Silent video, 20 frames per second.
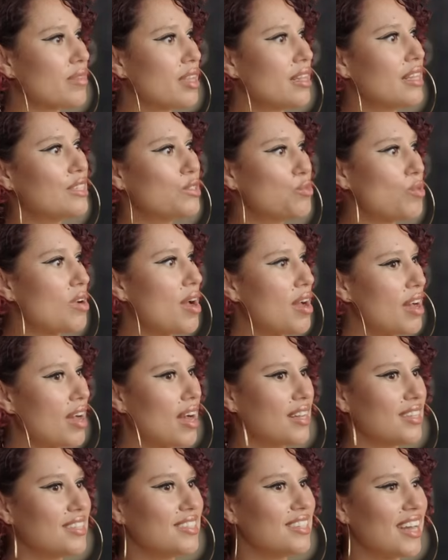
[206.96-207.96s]
This one I,
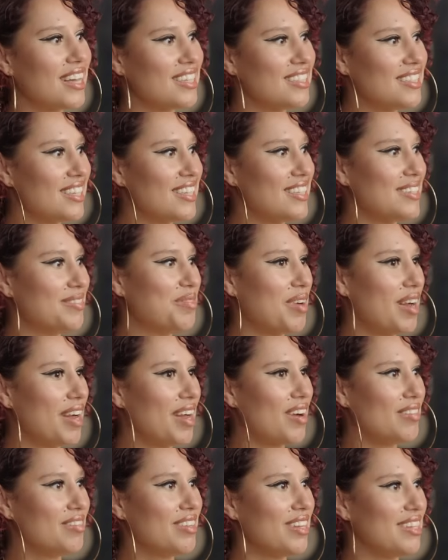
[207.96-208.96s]
I, I said in my
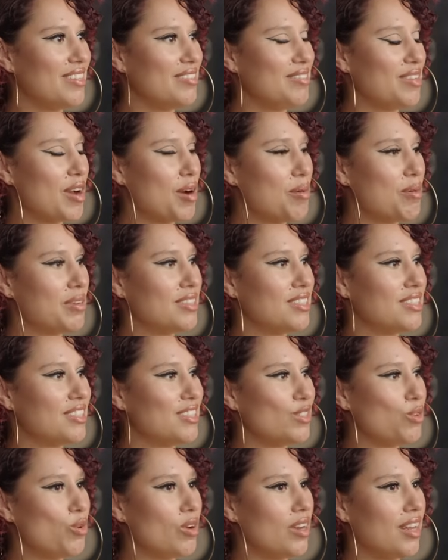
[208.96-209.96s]
other interview, I went to the
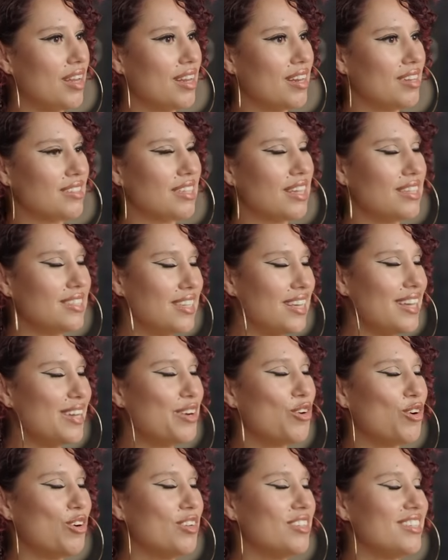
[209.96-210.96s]
toilet and I was like, dear
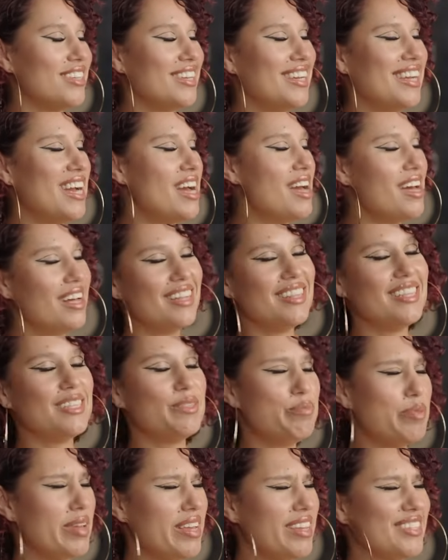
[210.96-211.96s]
God,
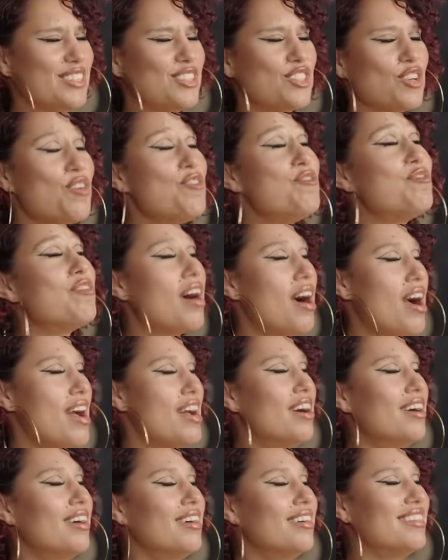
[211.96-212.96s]
this beat is so
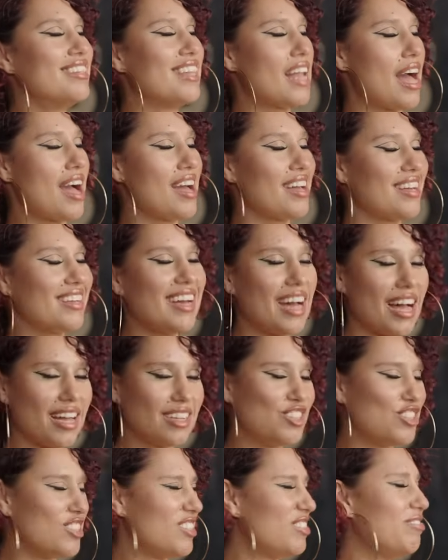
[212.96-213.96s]
fire. Like I
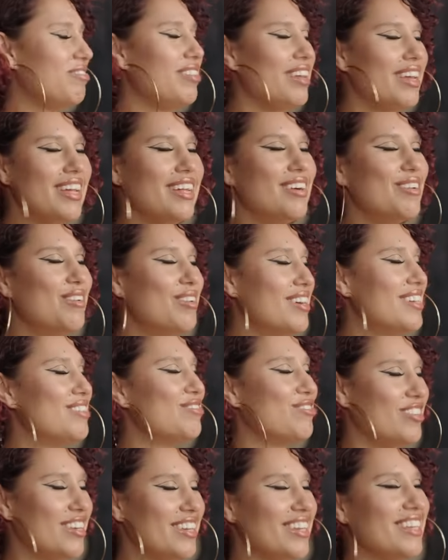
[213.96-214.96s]
just feel
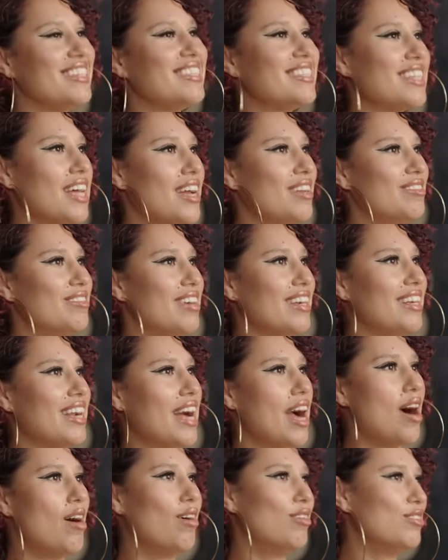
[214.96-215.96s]
really excited right
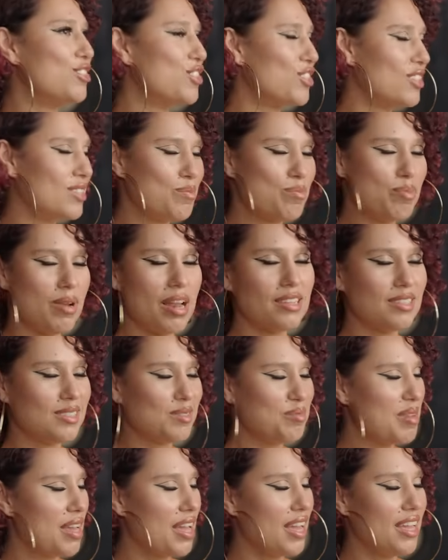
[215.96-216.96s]
now. Just
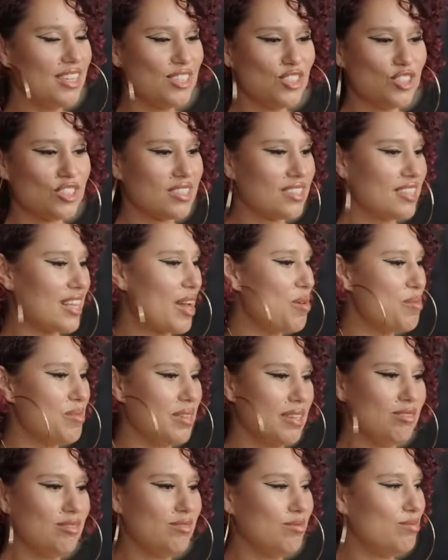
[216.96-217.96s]
bless me and just help
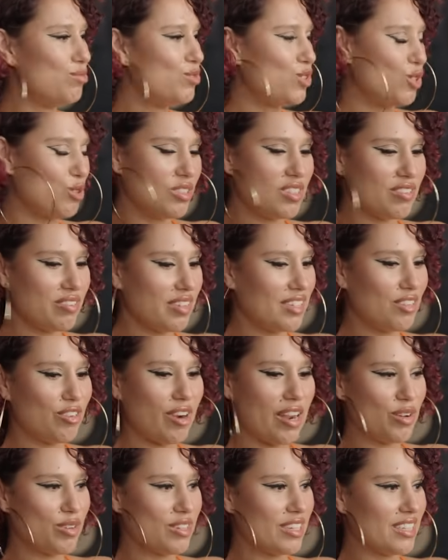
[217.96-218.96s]
me do something
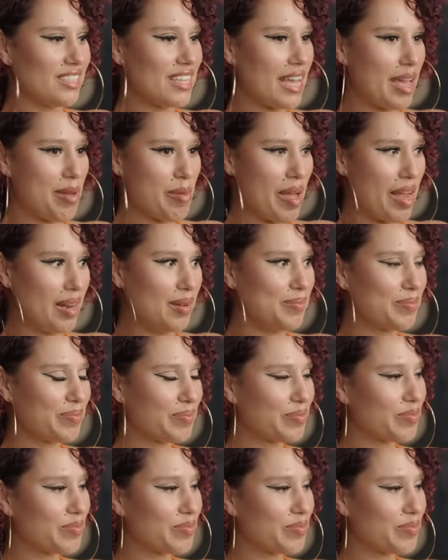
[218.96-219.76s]
great on this. Amen.